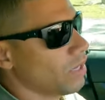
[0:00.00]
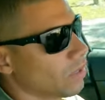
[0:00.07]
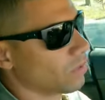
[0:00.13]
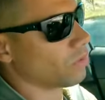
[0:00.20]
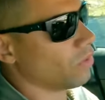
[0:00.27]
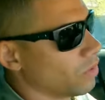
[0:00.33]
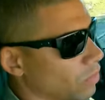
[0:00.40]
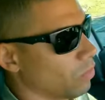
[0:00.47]

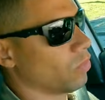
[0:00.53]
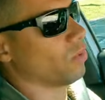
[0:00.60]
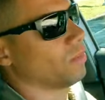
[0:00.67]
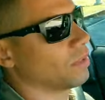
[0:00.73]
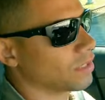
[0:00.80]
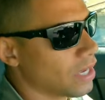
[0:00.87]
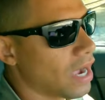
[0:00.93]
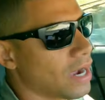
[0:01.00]
are going to
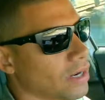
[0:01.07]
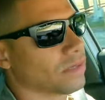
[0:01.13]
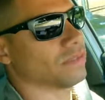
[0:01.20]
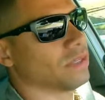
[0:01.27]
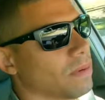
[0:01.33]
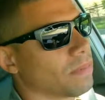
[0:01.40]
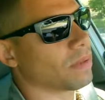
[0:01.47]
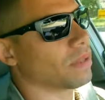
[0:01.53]
warm the
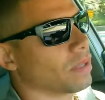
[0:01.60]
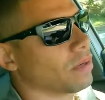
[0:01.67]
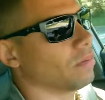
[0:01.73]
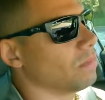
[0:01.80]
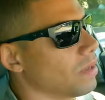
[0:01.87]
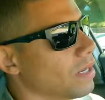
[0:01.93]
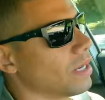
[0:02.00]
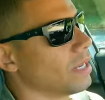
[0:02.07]
tires up a
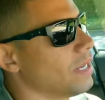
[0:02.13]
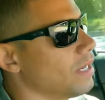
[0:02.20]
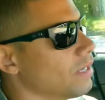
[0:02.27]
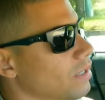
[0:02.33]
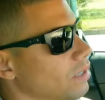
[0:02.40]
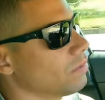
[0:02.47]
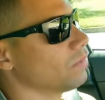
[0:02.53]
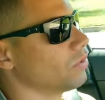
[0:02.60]
little bit
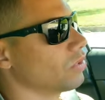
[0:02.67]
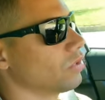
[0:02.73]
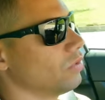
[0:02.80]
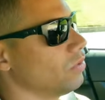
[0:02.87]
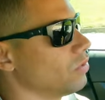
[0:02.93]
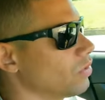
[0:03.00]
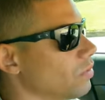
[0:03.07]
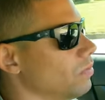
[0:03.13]
here. I'm just
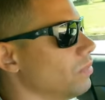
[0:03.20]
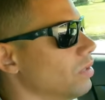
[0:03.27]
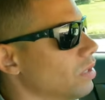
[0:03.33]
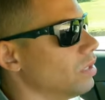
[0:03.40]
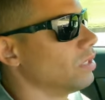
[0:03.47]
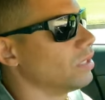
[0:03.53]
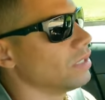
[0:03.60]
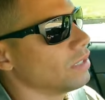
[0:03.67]
gonna do some
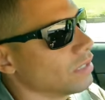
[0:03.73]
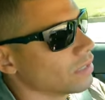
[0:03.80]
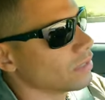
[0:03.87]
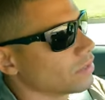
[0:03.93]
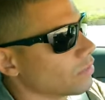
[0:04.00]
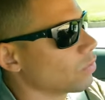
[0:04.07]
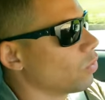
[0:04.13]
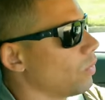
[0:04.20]

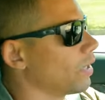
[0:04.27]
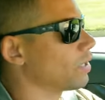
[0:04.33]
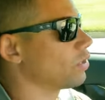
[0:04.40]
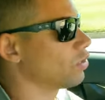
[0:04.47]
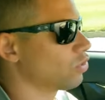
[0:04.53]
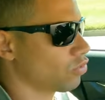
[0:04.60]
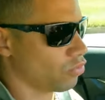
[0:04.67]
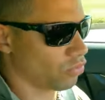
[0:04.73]
quick
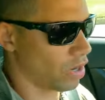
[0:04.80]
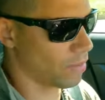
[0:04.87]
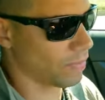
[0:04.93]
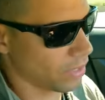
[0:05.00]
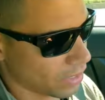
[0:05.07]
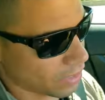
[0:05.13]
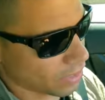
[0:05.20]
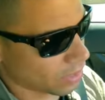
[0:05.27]

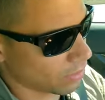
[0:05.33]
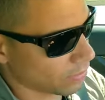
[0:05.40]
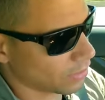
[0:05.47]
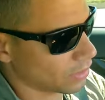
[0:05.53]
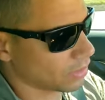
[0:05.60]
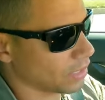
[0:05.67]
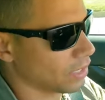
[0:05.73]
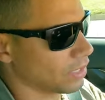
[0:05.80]
scrubbing.
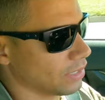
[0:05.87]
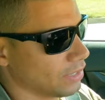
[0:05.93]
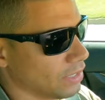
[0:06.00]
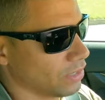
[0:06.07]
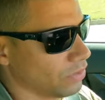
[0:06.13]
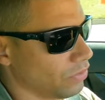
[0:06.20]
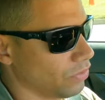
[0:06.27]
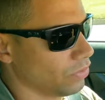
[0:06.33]
Let's get us
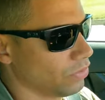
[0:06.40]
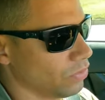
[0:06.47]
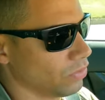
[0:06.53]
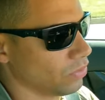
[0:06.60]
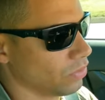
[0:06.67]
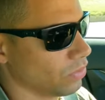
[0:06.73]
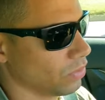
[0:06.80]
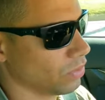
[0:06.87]

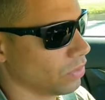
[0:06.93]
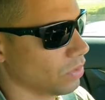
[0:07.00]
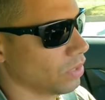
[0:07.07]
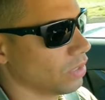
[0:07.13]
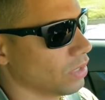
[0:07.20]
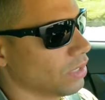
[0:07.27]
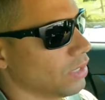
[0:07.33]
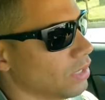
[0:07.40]
into
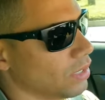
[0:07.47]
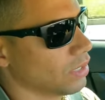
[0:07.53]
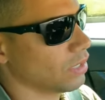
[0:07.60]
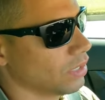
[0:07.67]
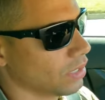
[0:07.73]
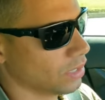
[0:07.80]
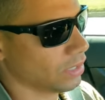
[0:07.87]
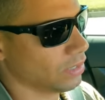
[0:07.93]

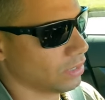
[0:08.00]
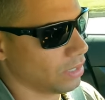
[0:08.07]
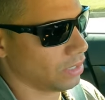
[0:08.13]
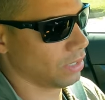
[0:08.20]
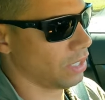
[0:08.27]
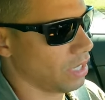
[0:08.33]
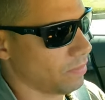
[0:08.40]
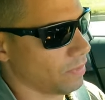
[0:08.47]

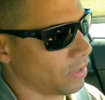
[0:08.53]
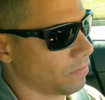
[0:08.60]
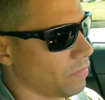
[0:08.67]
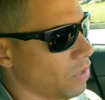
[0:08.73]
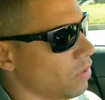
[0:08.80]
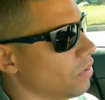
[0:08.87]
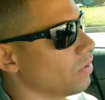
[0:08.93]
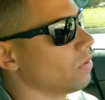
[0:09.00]
dynamic
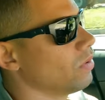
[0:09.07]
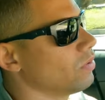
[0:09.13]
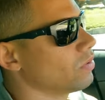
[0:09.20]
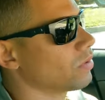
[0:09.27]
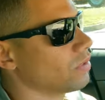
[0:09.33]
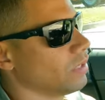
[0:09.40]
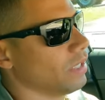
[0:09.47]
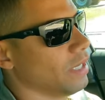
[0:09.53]

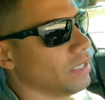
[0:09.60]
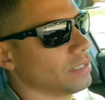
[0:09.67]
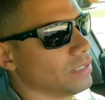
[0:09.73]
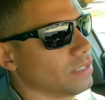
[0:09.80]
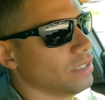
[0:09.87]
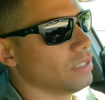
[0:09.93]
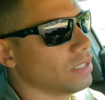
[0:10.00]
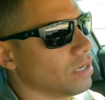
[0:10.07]
mode, turn the
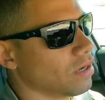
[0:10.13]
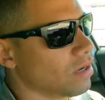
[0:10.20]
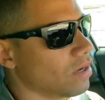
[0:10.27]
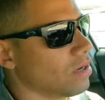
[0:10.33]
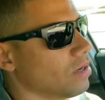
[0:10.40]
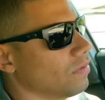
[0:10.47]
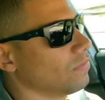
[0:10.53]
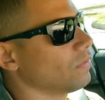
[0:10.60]
AC
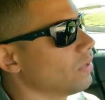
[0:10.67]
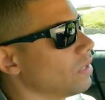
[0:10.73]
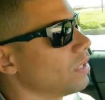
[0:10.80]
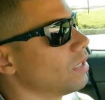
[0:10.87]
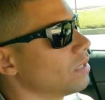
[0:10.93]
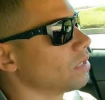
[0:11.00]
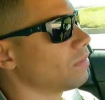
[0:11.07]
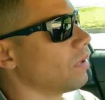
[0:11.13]
off.
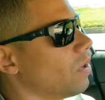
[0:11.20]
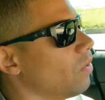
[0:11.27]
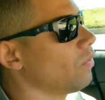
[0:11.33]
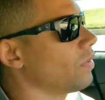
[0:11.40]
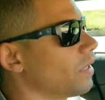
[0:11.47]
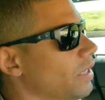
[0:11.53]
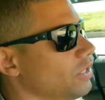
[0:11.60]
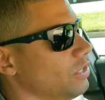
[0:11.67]
My
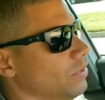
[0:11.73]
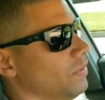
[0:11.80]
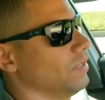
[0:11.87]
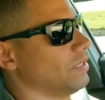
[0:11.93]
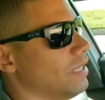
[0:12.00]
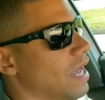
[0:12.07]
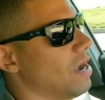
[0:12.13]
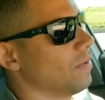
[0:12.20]
only issue
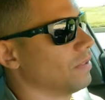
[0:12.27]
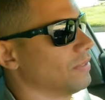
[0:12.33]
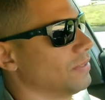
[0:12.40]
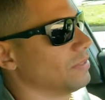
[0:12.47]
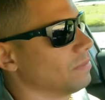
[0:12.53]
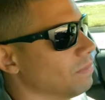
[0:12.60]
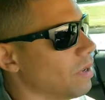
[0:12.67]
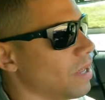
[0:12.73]
is now
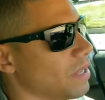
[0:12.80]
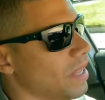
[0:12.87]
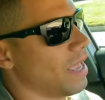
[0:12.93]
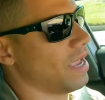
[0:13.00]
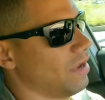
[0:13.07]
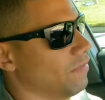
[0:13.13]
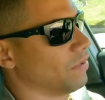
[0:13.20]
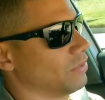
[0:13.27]
it's
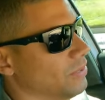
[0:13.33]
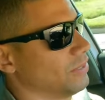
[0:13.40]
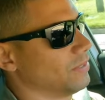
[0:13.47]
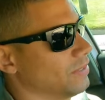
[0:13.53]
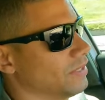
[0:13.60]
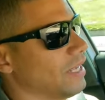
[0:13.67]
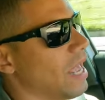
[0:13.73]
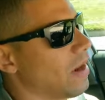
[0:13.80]
Monday
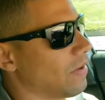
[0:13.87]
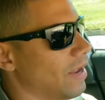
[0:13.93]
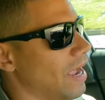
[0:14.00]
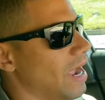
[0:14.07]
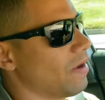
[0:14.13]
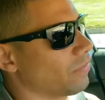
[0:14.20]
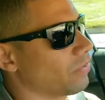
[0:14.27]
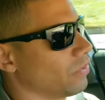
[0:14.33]
versus
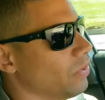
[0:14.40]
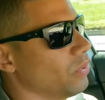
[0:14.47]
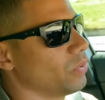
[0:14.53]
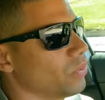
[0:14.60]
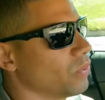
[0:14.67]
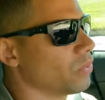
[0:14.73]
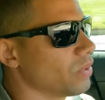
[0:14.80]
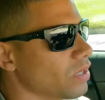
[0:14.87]
Saturday
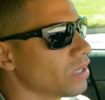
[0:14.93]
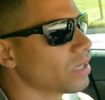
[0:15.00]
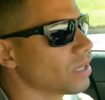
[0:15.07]
afternoon,